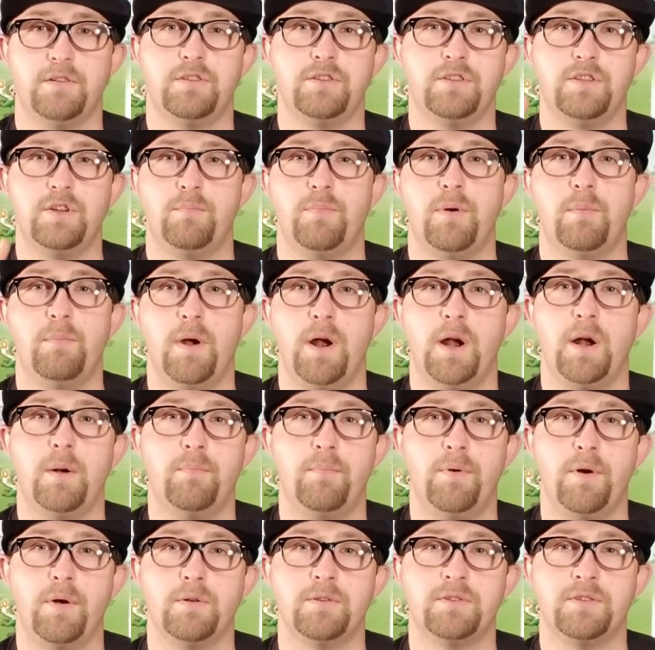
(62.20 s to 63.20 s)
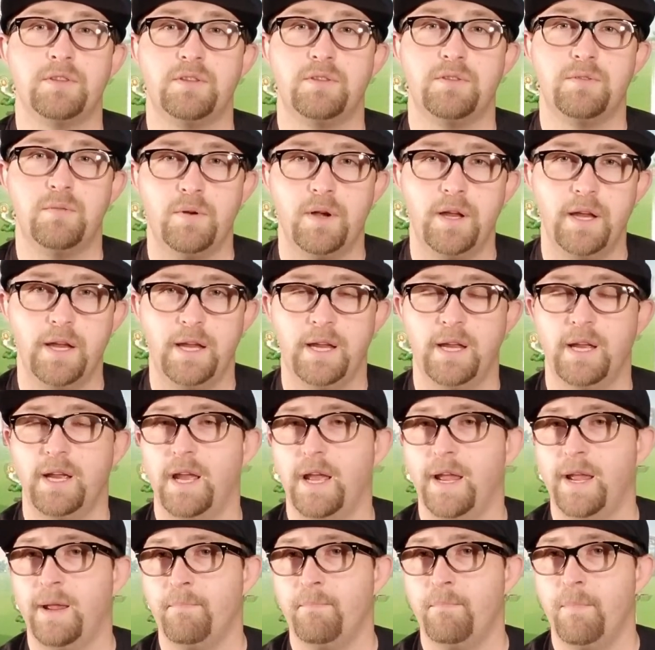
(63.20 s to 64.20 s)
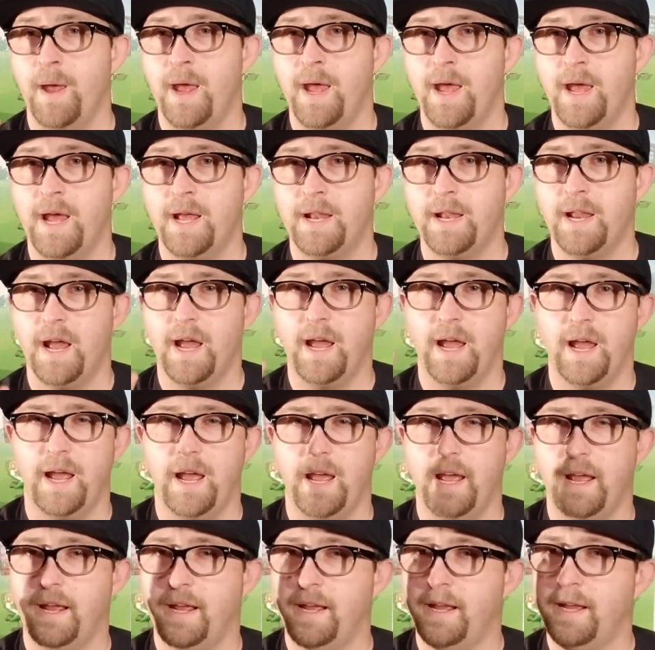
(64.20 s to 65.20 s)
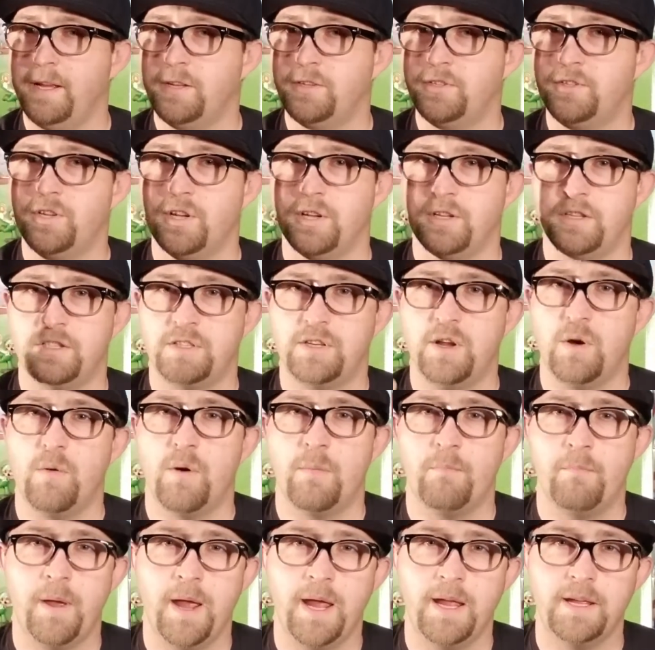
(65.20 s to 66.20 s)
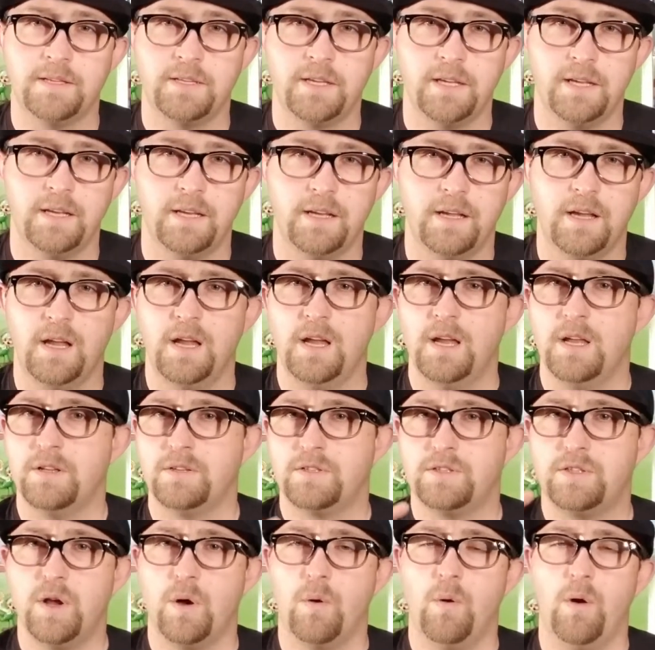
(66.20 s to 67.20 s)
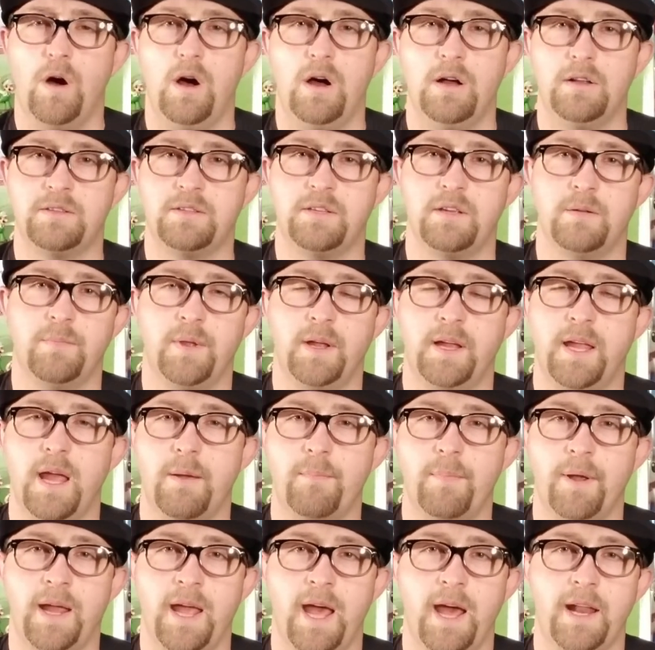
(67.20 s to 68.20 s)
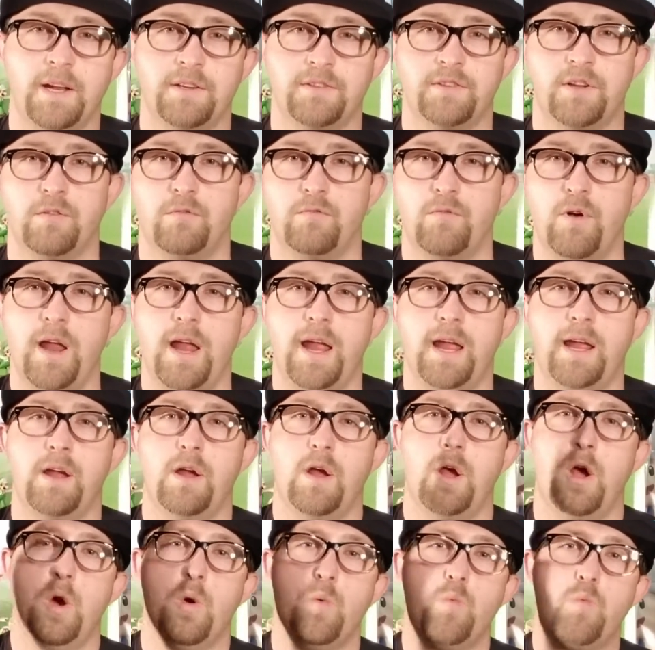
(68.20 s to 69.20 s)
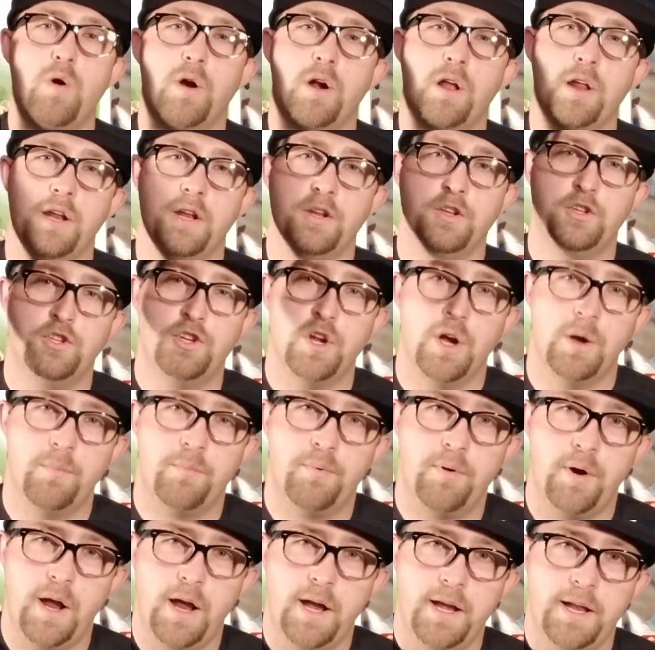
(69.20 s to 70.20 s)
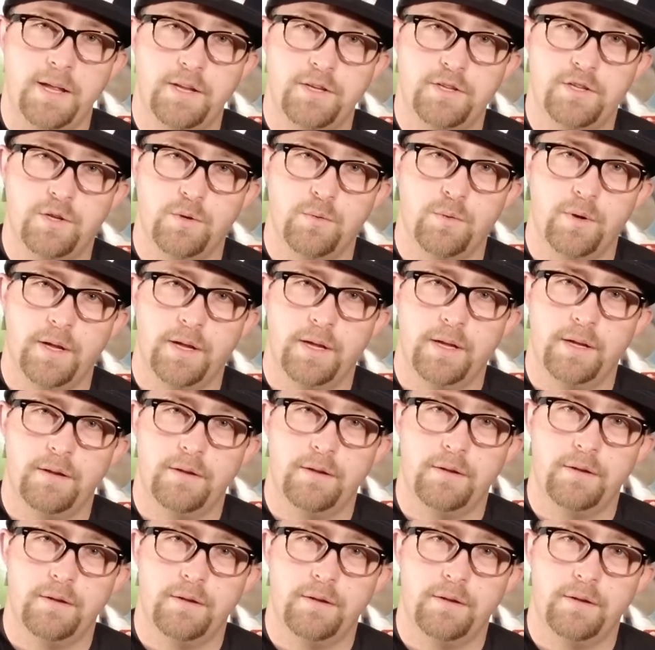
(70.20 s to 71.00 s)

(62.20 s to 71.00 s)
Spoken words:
Super Mario Bros. 3. And man, it's just so amazing. So awesome. The game mechanics are great. We're going to jump right into it.